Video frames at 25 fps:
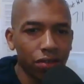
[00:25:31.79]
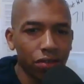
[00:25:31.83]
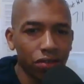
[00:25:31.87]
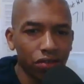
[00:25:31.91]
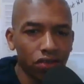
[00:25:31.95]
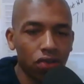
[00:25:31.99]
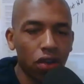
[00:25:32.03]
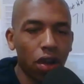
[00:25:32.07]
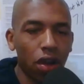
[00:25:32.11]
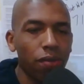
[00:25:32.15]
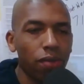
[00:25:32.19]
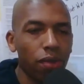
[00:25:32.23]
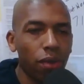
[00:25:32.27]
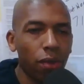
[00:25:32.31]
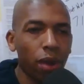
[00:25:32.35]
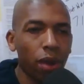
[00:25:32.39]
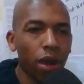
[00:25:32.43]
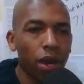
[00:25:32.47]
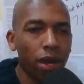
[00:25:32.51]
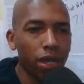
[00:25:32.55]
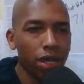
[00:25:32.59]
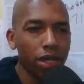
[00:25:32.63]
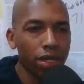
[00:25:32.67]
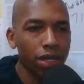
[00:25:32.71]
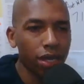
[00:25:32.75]
Trump don't
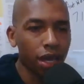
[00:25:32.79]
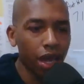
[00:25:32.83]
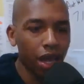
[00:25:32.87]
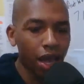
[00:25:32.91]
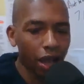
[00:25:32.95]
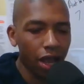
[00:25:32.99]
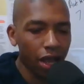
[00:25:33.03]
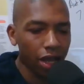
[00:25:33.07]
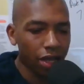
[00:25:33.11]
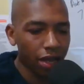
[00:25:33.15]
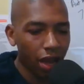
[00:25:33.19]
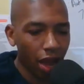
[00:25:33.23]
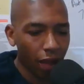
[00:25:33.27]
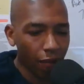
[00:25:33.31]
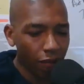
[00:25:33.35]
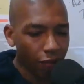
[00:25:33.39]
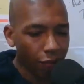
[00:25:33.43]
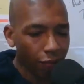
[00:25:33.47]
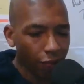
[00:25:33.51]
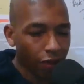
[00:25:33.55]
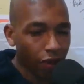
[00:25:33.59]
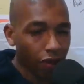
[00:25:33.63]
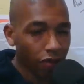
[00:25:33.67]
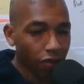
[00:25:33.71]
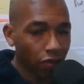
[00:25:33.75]
understand economics,
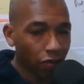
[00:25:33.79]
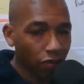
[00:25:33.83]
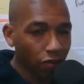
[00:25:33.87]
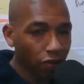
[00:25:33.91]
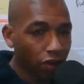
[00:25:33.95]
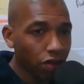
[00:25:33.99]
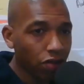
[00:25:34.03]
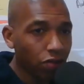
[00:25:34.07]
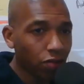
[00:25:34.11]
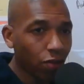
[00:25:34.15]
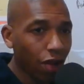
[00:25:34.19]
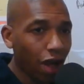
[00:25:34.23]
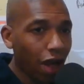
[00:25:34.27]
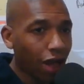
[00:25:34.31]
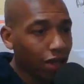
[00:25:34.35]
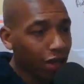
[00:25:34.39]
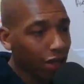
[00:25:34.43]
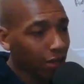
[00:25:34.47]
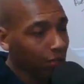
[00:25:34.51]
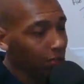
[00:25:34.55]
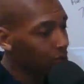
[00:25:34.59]
because the reason why